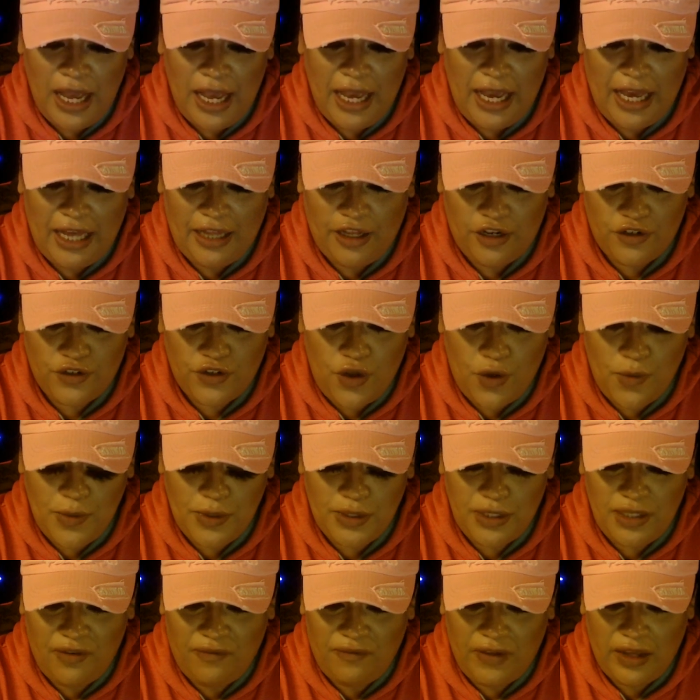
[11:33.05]
And there's almost
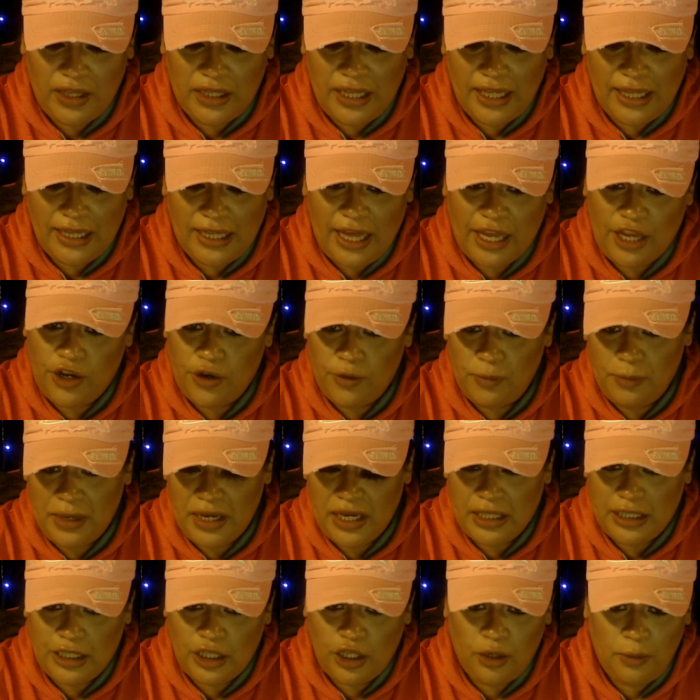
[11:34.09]
a feeling like you're being
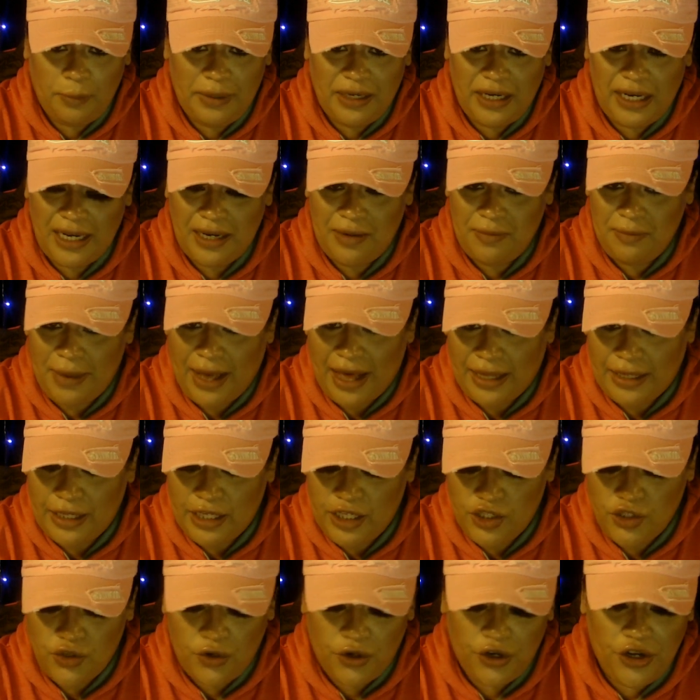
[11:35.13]
a little bit
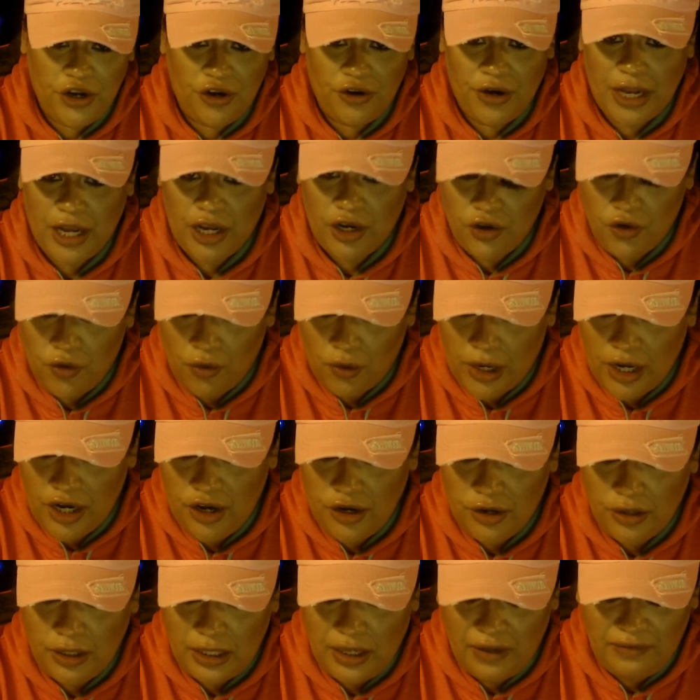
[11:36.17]
imbalanced or you're ignoring
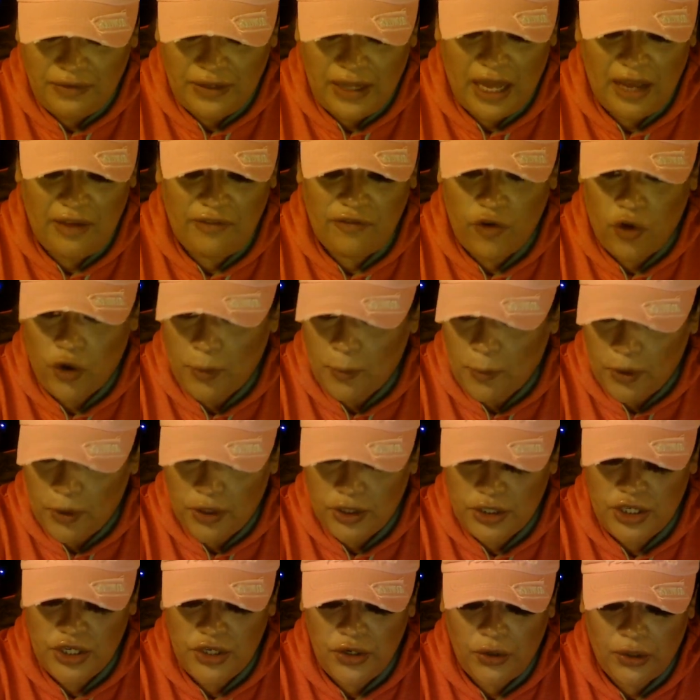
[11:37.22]
your love life or
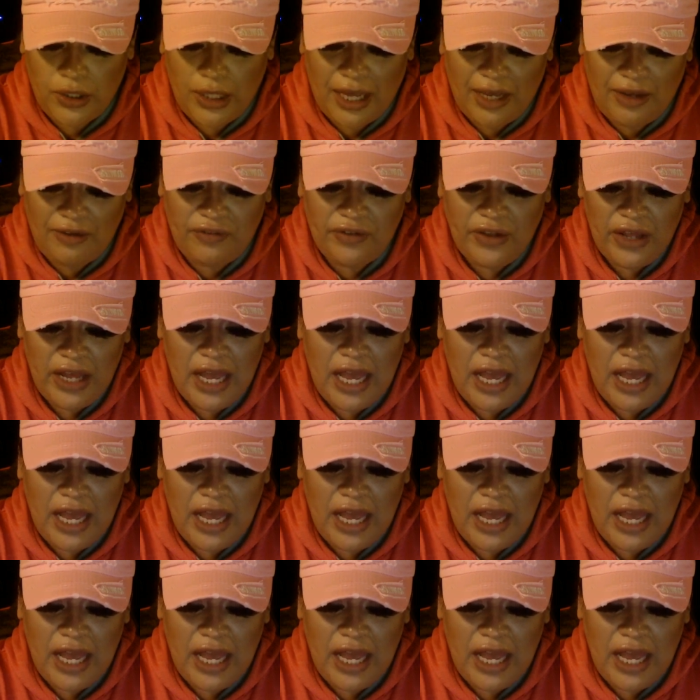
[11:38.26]
personal life.